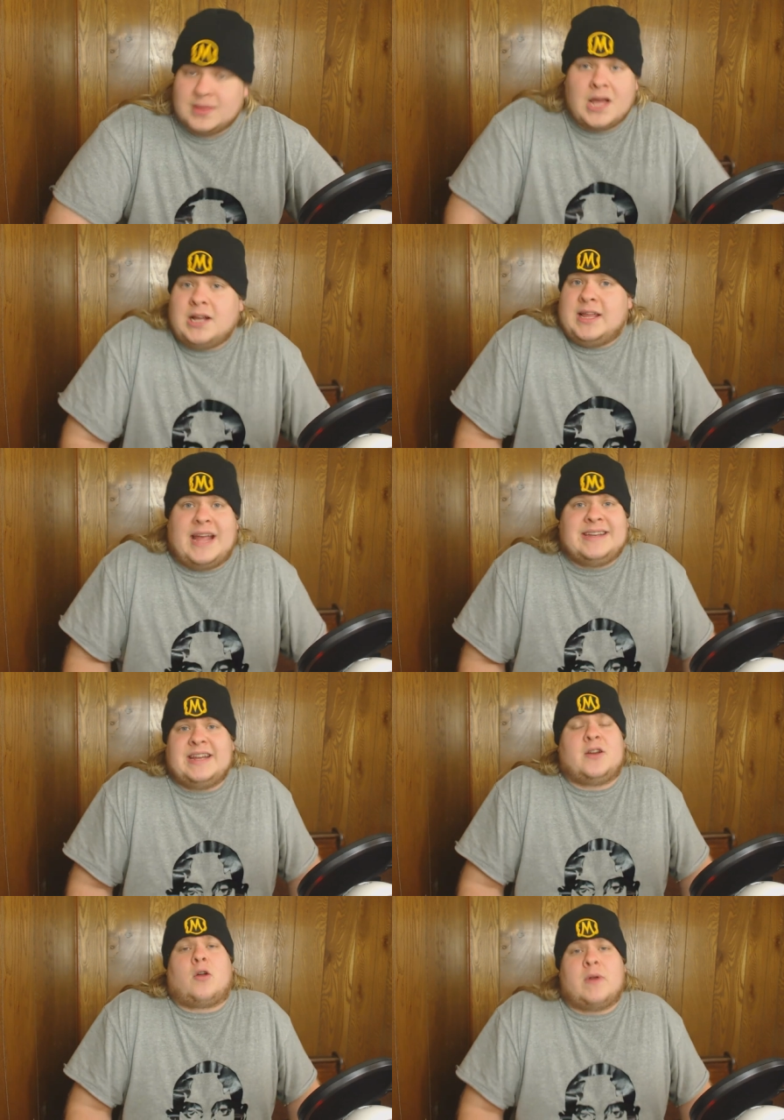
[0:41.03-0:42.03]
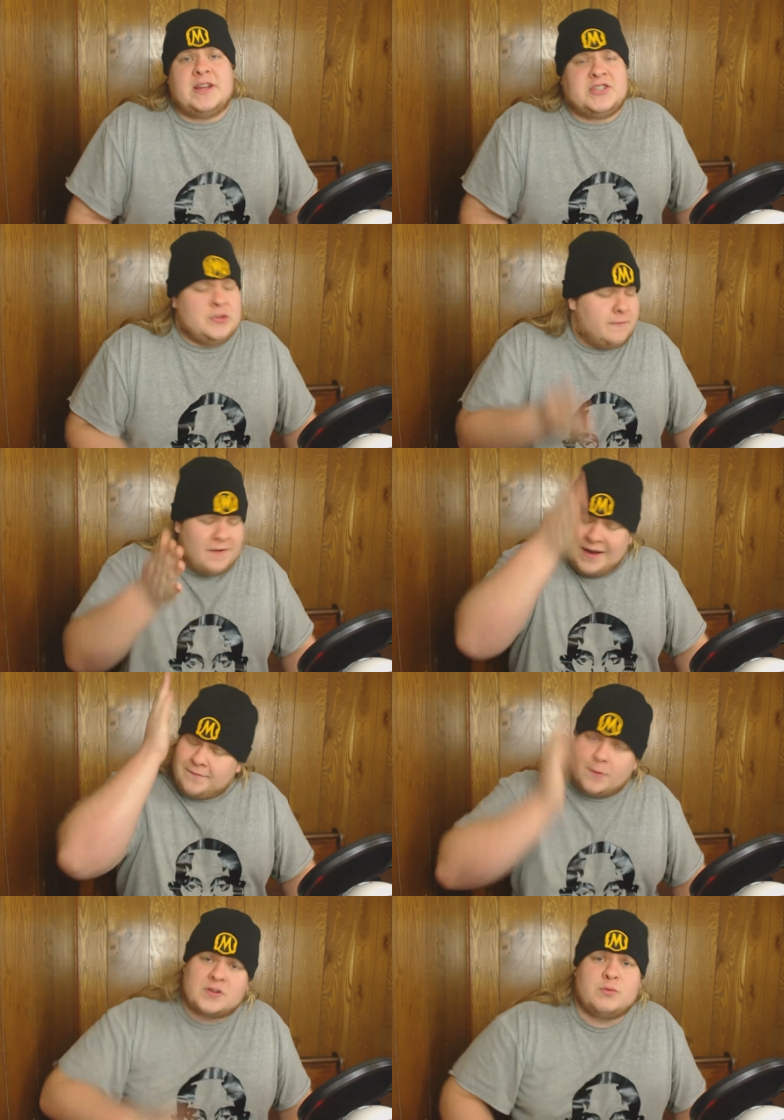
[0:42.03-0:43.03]
Luckily, I did it already, so you
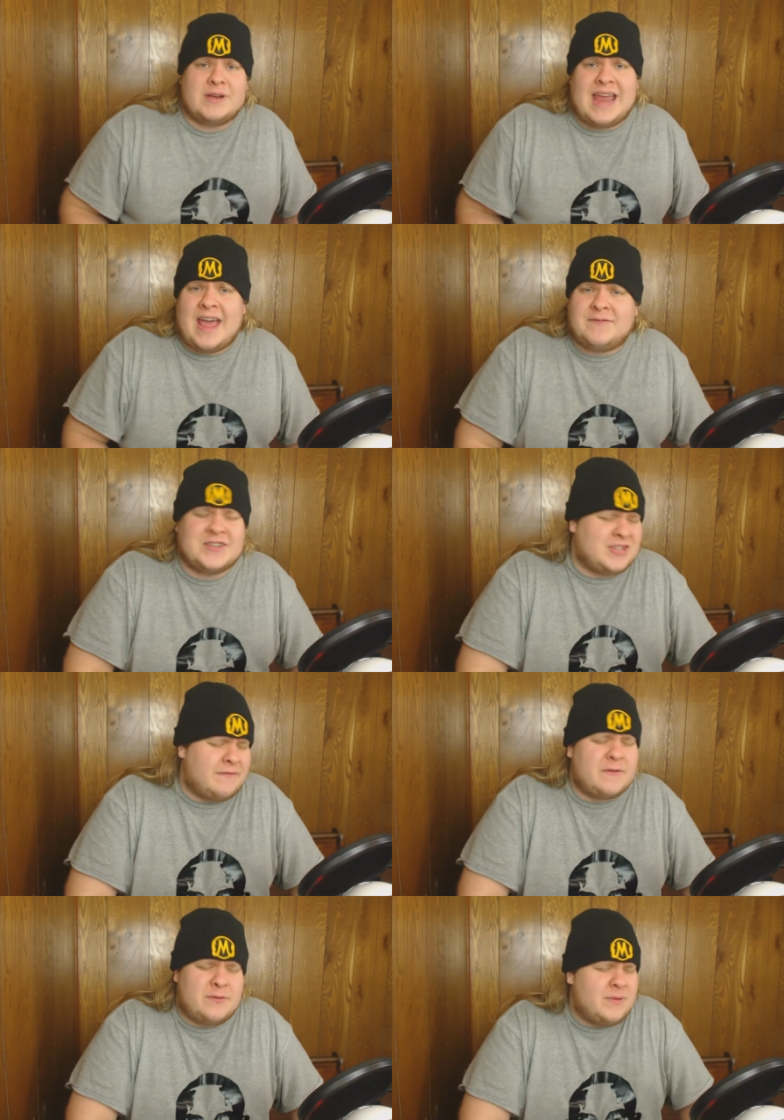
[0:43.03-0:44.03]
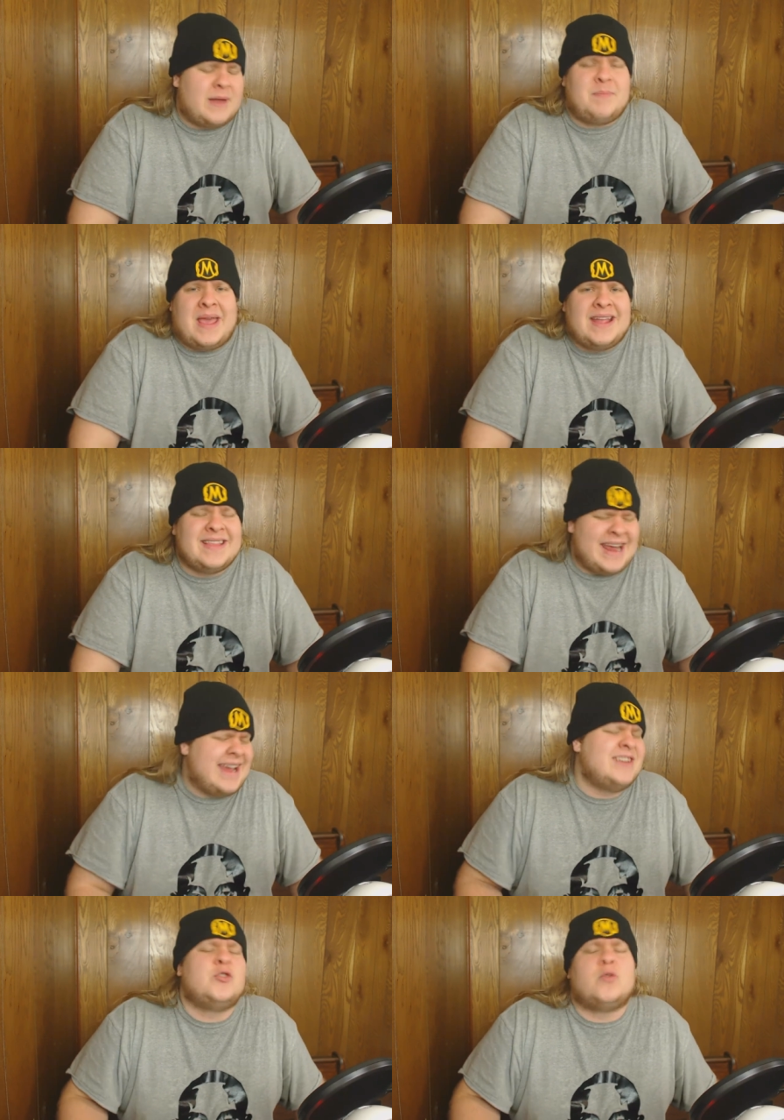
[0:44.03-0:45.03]
fine folks wouldn't have to suffer through that pain that
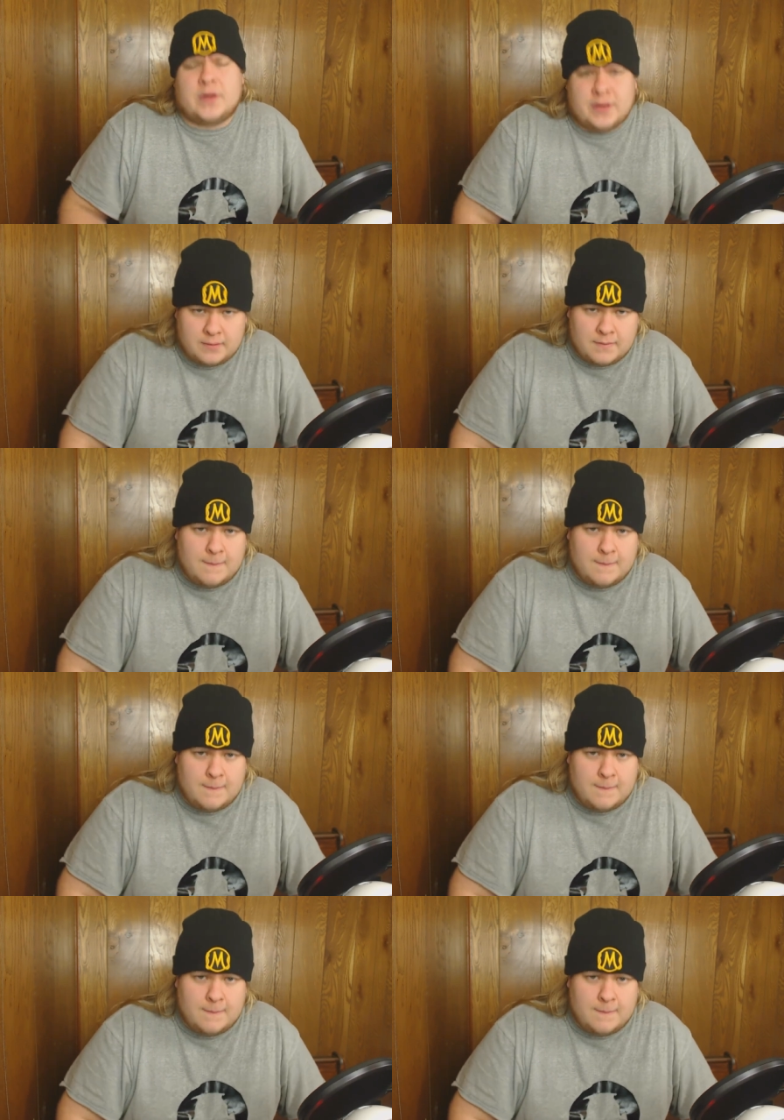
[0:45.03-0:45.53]
I endured.